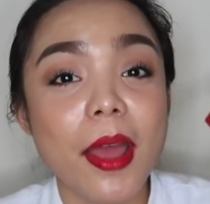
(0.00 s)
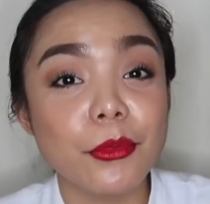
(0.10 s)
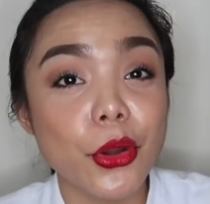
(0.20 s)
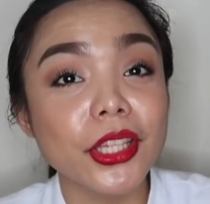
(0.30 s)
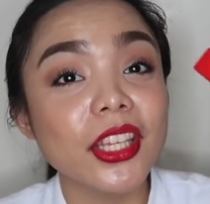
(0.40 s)

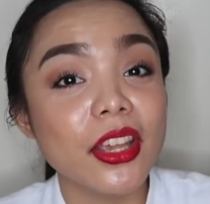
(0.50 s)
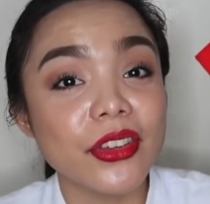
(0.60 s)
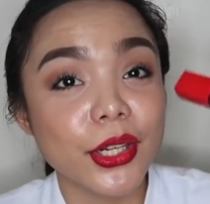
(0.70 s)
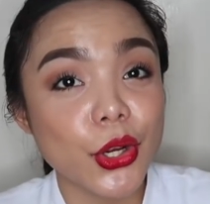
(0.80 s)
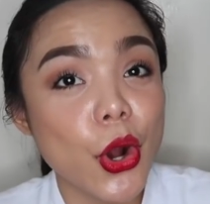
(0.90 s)
I'm going to
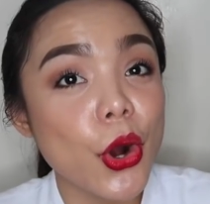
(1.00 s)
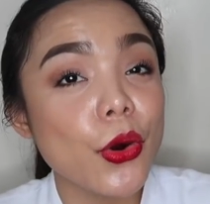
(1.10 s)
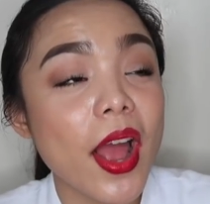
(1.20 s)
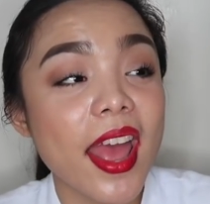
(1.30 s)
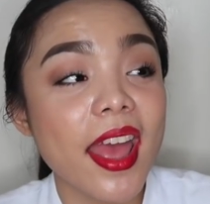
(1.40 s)
give it a
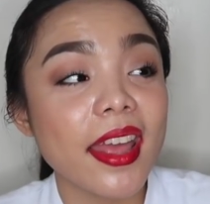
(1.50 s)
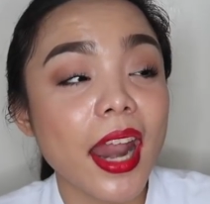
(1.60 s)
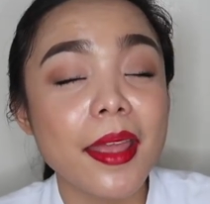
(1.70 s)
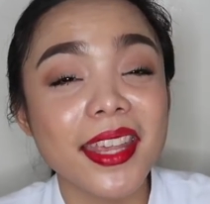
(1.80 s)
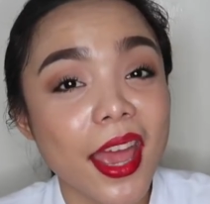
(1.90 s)
go,
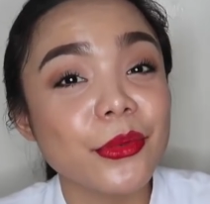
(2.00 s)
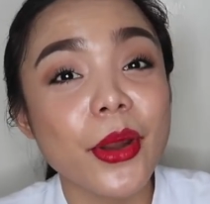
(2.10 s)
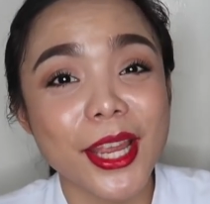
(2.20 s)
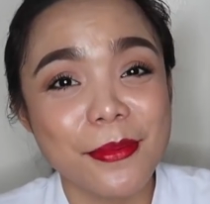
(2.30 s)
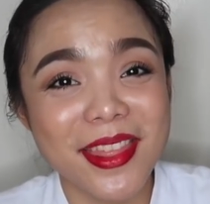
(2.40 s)
and I can
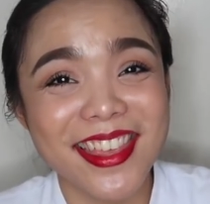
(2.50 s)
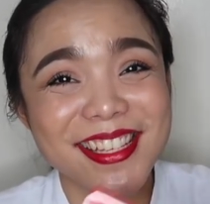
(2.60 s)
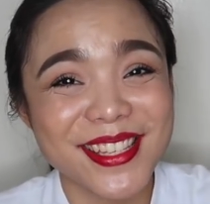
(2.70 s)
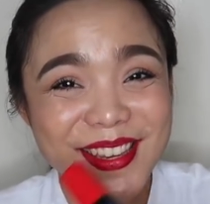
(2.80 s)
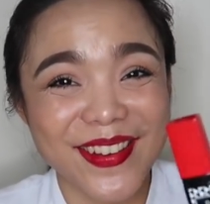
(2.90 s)
recommend
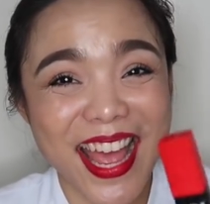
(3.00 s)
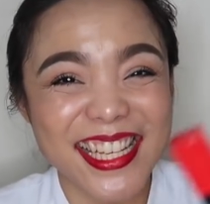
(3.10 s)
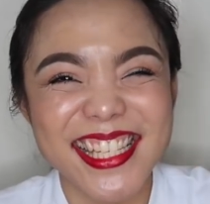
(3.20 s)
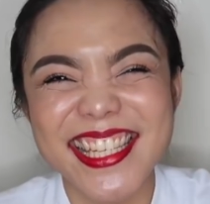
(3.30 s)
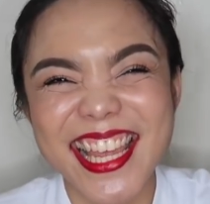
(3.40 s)
this to you
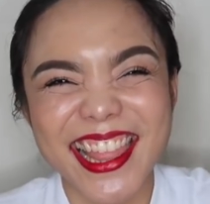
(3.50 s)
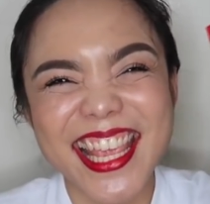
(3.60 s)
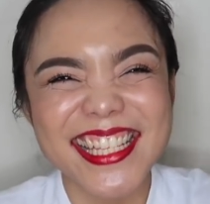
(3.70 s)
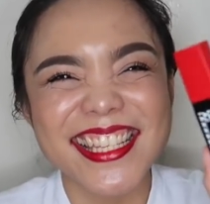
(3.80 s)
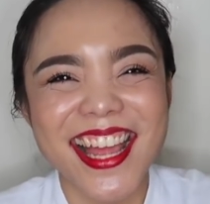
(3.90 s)
guys.
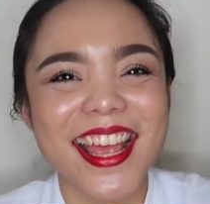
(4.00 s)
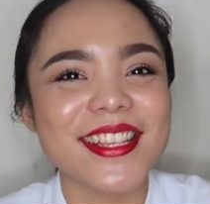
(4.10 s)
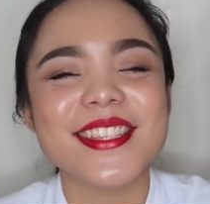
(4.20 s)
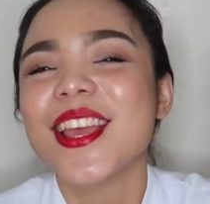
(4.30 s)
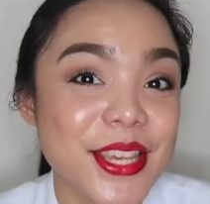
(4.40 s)
It is
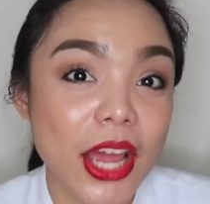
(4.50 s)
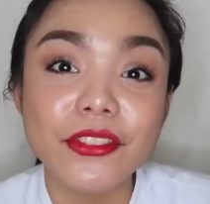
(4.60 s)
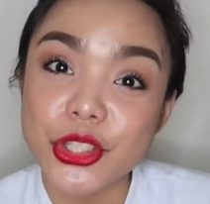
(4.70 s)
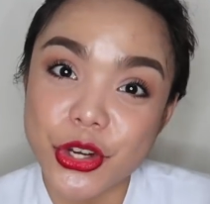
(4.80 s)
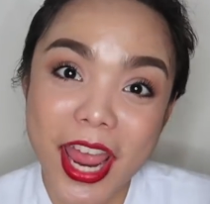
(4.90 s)
nice. You
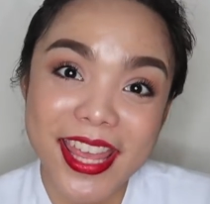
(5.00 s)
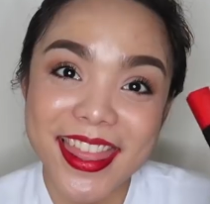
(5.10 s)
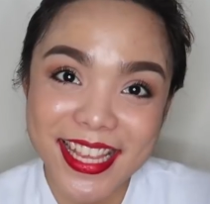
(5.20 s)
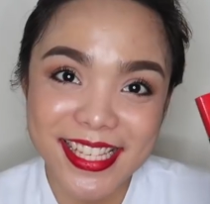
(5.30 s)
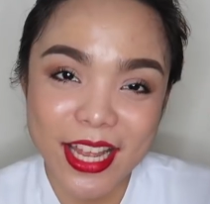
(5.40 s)
have to
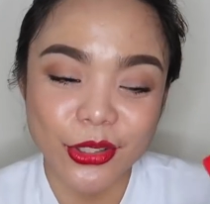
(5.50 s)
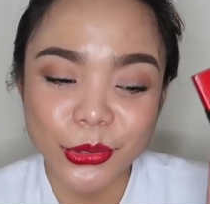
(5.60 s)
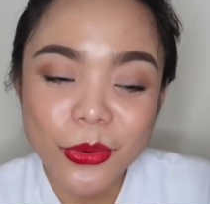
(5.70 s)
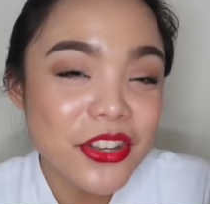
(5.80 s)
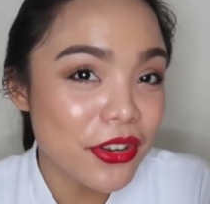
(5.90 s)
try this
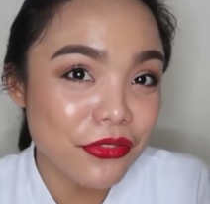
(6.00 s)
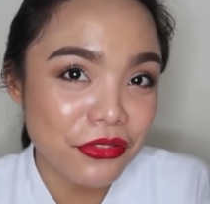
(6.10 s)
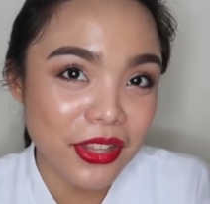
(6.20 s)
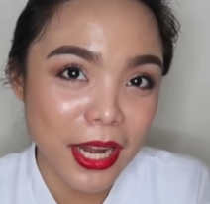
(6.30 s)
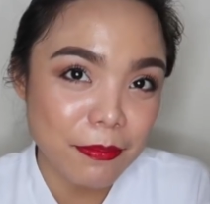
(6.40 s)
out.
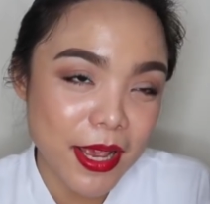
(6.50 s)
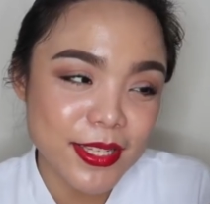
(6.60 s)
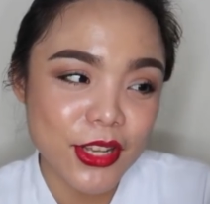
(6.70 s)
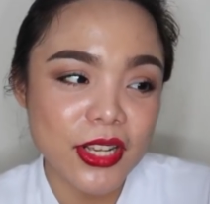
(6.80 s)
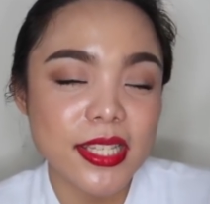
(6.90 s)
259
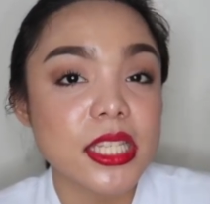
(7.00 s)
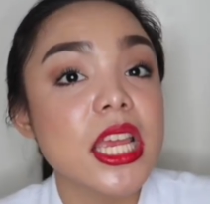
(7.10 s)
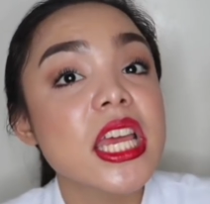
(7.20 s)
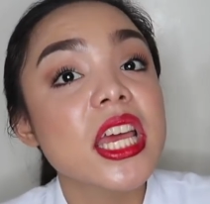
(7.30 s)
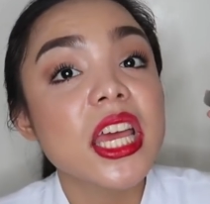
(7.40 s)
pesos.
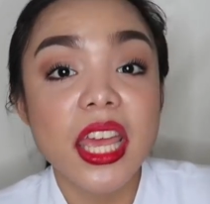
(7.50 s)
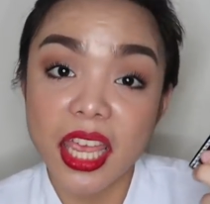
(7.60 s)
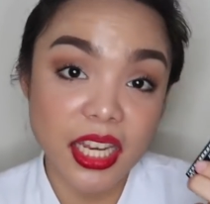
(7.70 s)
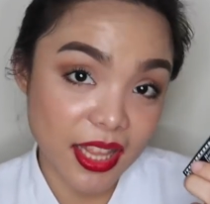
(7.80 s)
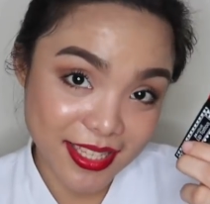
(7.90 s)

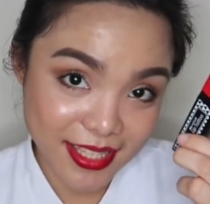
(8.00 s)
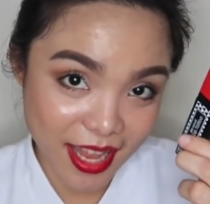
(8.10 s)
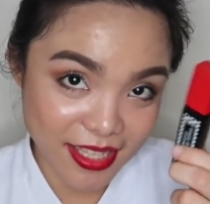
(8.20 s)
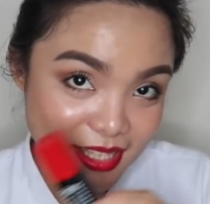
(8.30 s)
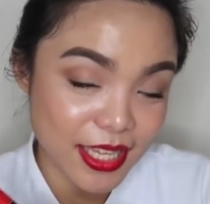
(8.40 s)
And it is
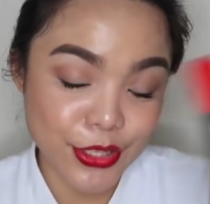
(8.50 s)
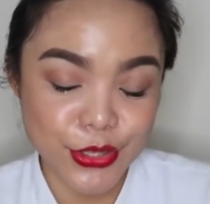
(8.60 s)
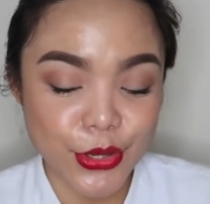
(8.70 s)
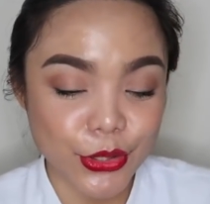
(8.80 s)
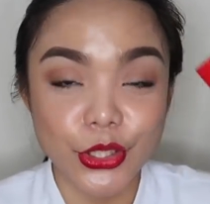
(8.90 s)
nice.
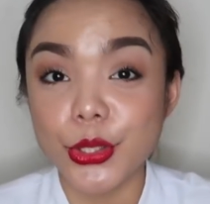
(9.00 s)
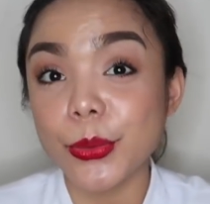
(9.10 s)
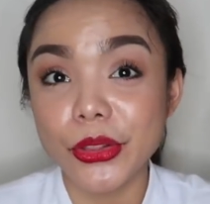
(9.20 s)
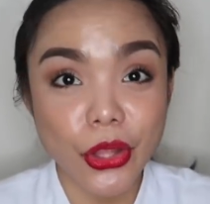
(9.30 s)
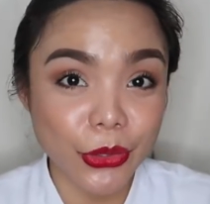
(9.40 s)
It's good.
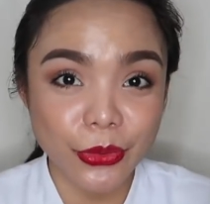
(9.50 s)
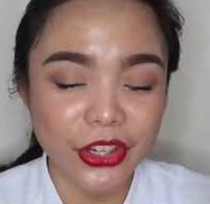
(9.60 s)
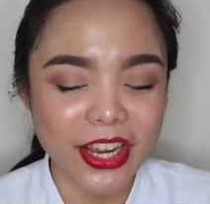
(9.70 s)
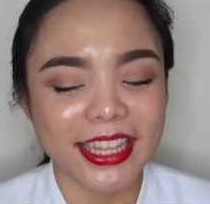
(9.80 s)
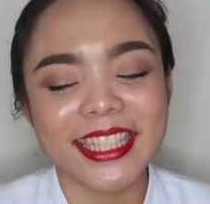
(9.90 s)
You will not
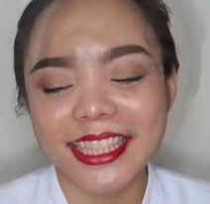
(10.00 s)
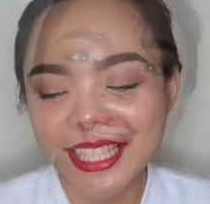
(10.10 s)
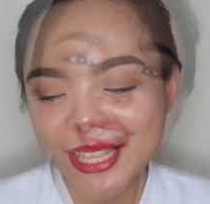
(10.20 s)
regret it.